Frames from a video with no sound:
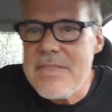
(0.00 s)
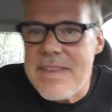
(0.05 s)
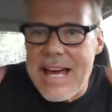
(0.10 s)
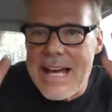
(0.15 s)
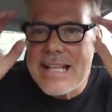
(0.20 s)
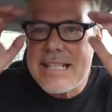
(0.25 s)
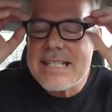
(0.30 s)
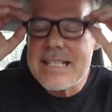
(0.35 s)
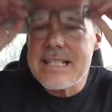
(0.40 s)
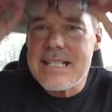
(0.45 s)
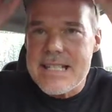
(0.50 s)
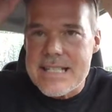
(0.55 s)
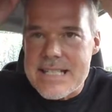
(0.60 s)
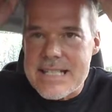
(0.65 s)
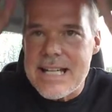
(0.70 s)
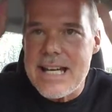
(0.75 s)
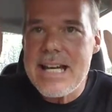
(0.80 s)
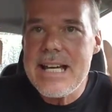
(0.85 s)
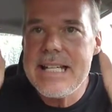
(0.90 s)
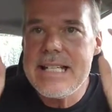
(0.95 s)
That is
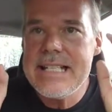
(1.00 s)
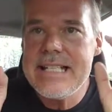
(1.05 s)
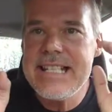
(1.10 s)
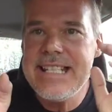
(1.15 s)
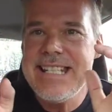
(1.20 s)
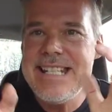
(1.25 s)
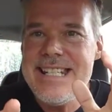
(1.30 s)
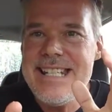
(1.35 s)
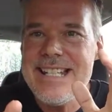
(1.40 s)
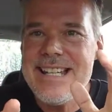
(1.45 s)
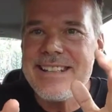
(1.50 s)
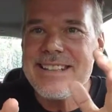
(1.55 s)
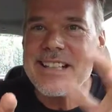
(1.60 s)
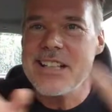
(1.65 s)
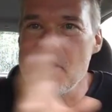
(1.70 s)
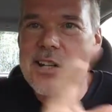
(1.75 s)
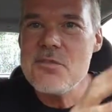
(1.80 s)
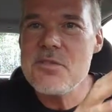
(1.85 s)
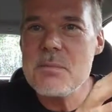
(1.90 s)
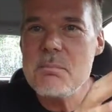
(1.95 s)
this idea
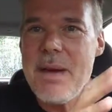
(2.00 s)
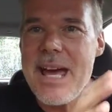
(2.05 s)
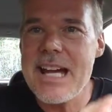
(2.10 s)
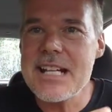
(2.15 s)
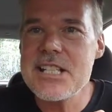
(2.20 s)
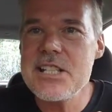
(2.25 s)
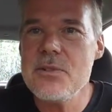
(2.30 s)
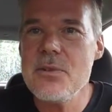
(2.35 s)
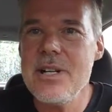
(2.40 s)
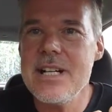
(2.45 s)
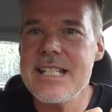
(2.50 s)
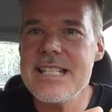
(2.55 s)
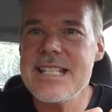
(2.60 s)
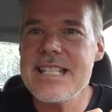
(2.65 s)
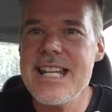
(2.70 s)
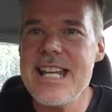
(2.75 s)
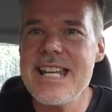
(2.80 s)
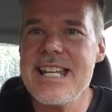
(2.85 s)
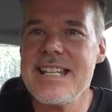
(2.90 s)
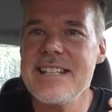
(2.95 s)
that goes back to
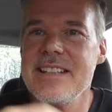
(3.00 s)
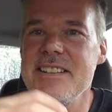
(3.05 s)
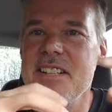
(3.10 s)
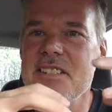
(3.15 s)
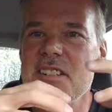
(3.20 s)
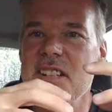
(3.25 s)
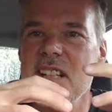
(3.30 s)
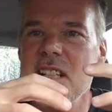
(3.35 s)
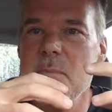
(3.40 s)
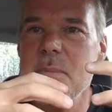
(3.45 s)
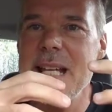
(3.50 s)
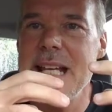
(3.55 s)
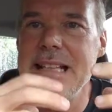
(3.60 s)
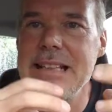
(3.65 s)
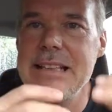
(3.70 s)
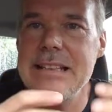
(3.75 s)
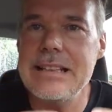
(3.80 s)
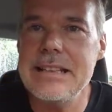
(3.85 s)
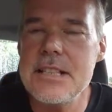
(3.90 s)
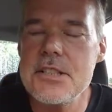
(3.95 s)
Isaiah that there's going to be a
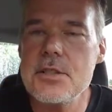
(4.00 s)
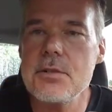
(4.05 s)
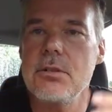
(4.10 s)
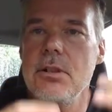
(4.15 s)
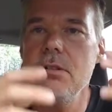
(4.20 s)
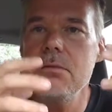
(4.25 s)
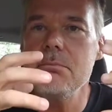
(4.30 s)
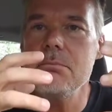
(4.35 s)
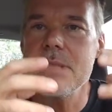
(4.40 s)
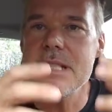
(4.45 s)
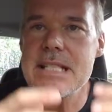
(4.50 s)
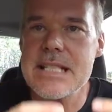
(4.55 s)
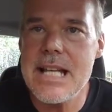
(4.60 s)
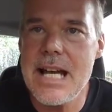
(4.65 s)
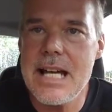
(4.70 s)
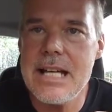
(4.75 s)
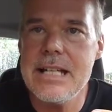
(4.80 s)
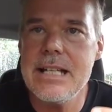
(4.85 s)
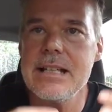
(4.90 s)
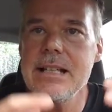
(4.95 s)
literal
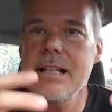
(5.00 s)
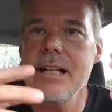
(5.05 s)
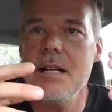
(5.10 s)
Messiah